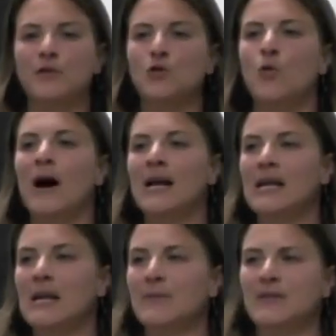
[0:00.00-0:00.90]
who I
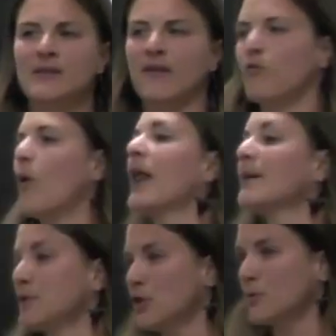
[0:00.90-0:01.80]
am instead of what
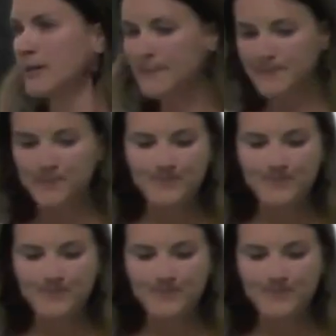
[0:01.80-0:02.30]
I'm doing.